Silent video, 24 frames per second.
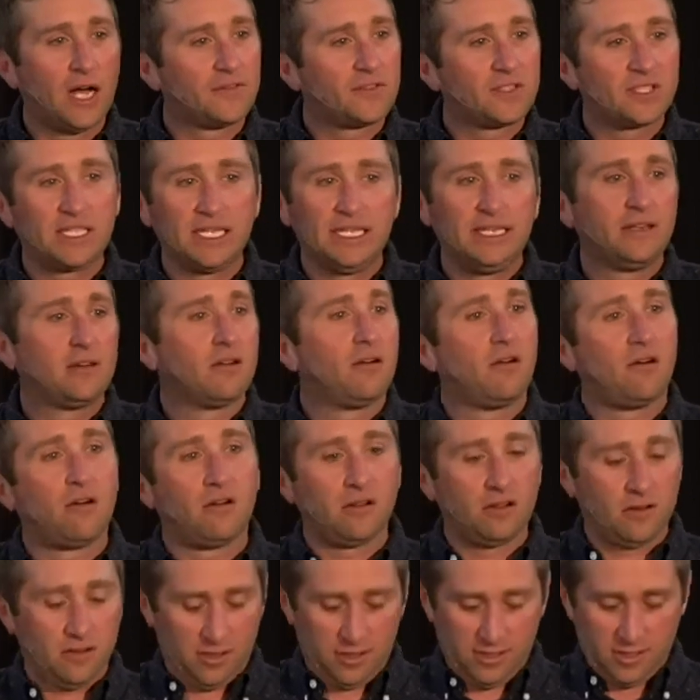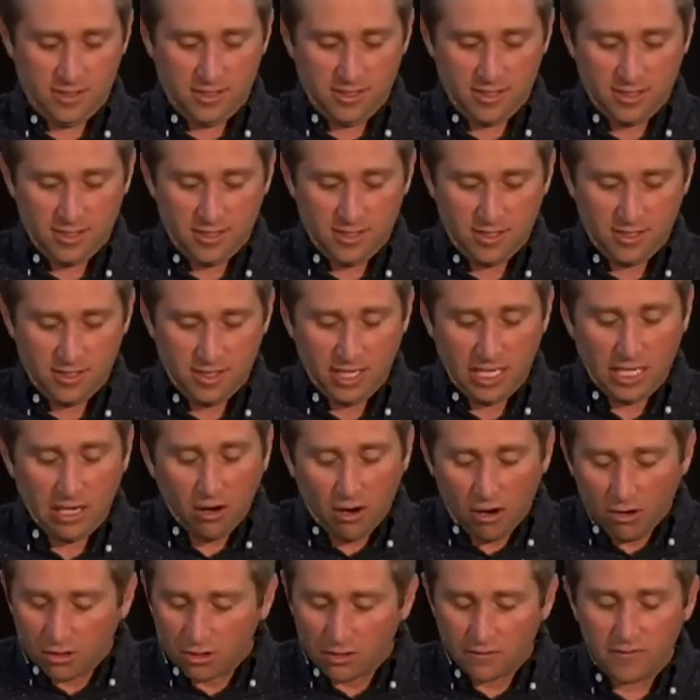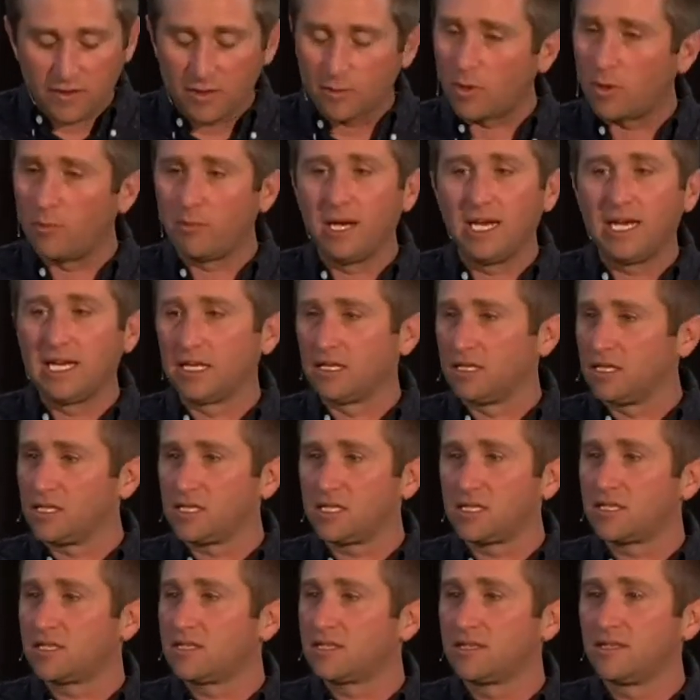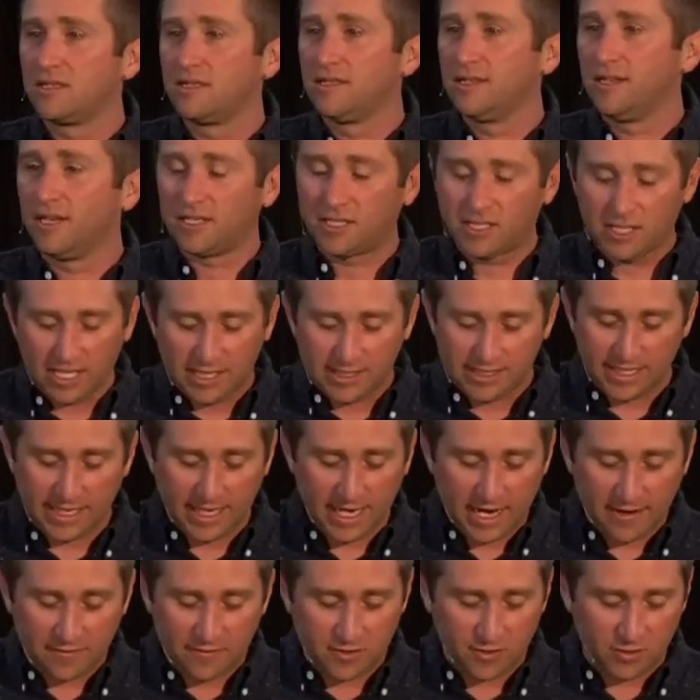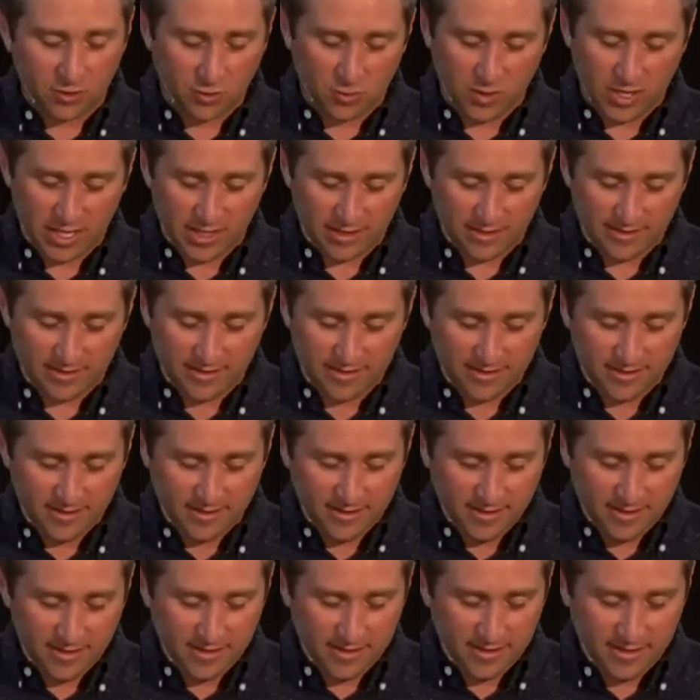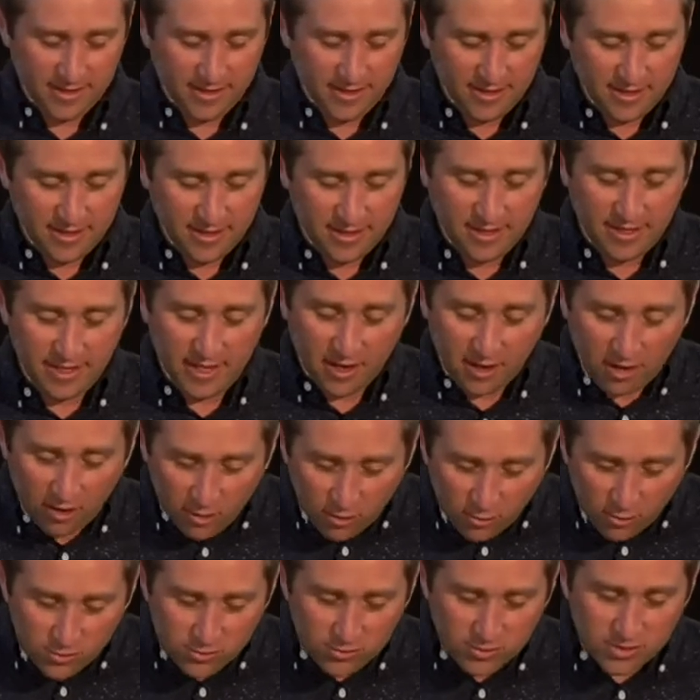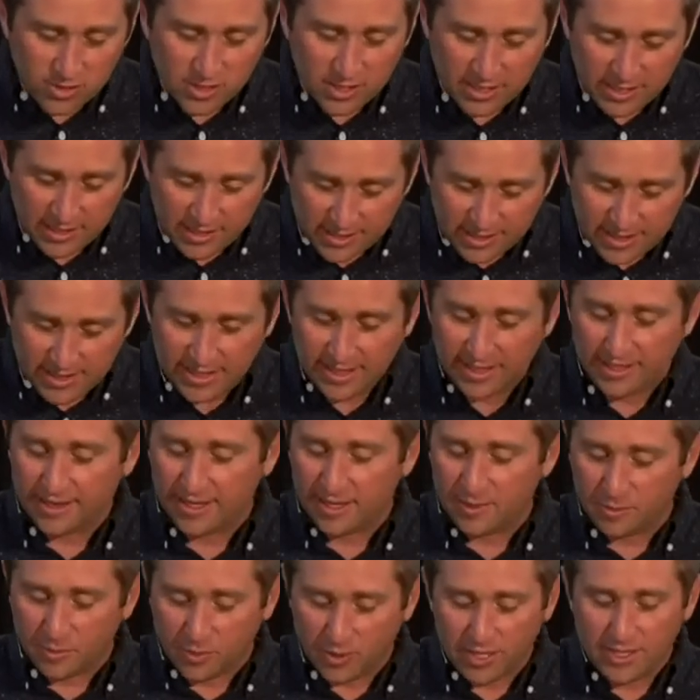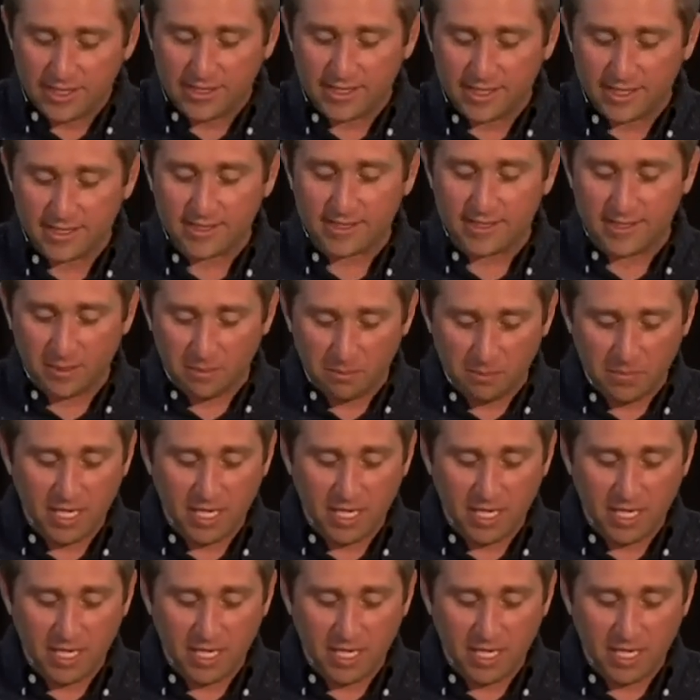I've seen it all. And all of them are meaningless, a chasing after the wind. The only thing that brings us the